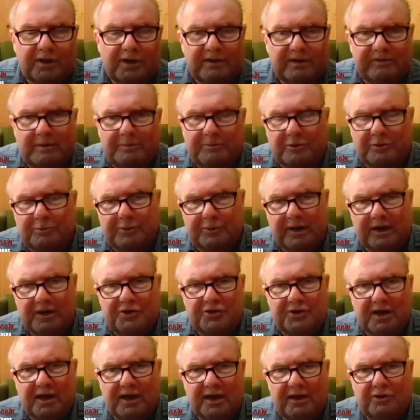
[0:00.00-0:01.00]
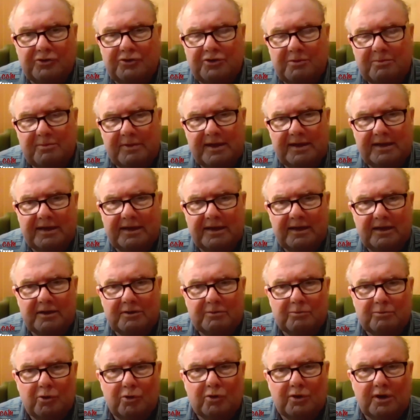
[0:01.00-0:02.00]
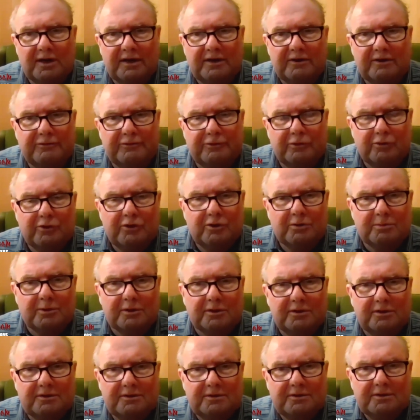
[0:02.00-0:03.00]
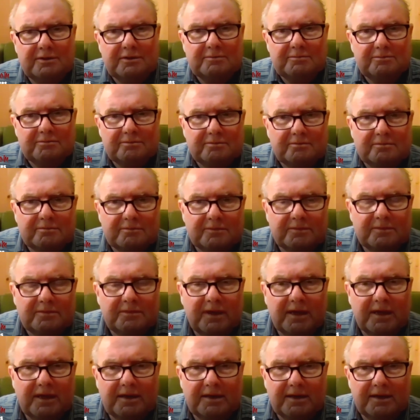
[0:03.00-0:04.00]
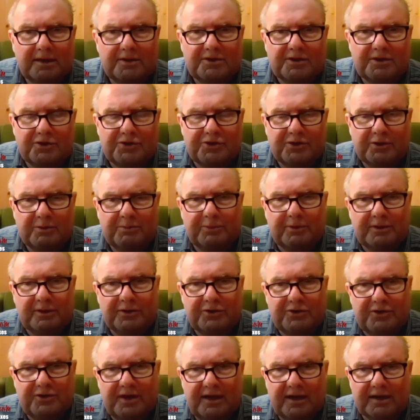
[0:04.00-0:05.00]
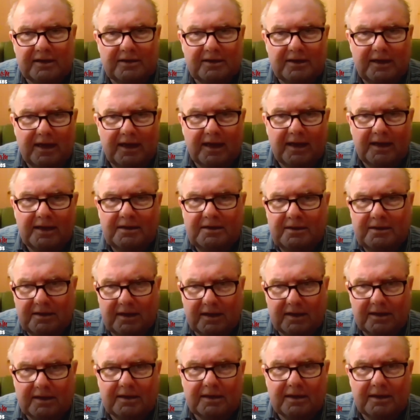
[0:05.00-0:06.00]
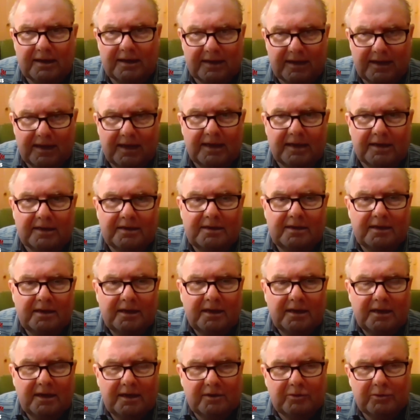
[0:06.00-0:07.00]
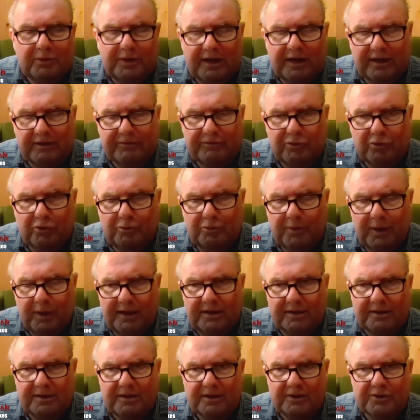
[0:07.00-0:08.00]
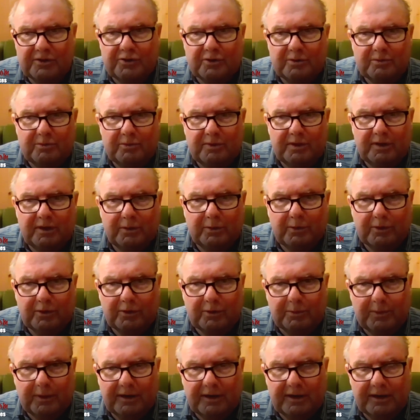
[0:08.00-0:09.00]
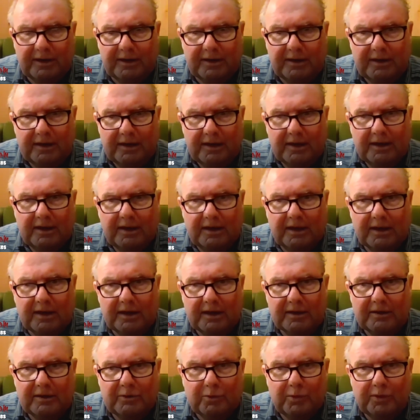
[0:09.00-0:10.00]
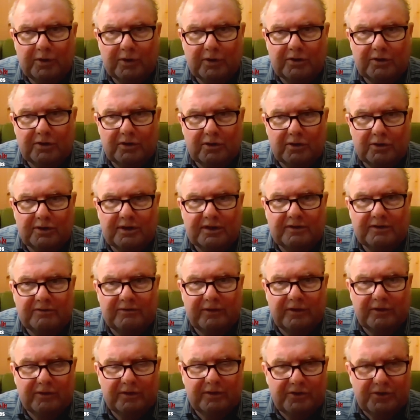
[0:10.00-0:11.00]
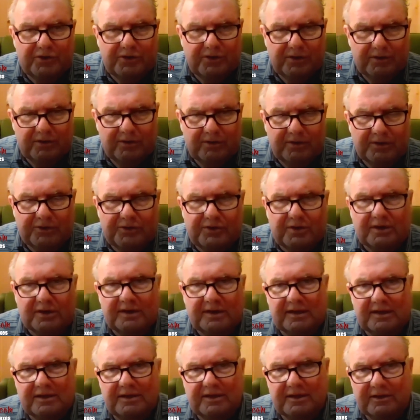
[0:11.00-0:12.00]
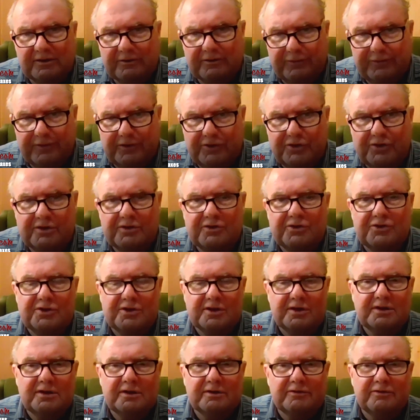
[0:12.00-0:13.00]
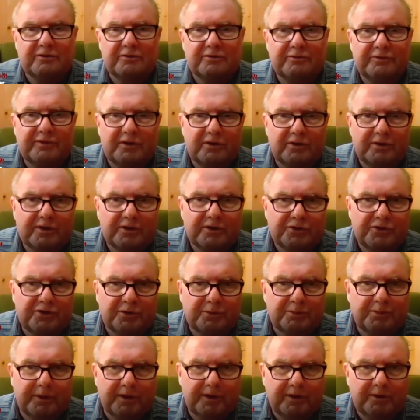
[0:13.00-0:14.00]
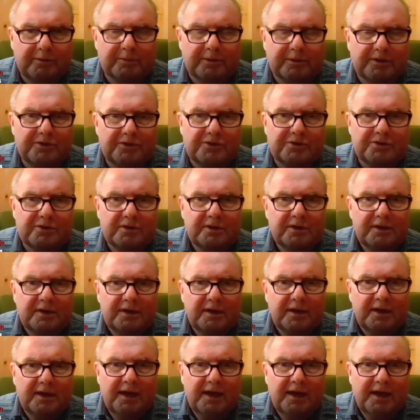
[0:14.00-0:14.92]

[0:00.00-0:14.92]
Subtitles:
to drive up the price of housing, making it more unaffordable. It's as simple as that. And again, we have no mechanism whereby we're looking very seriously at the efficiency of the various departments.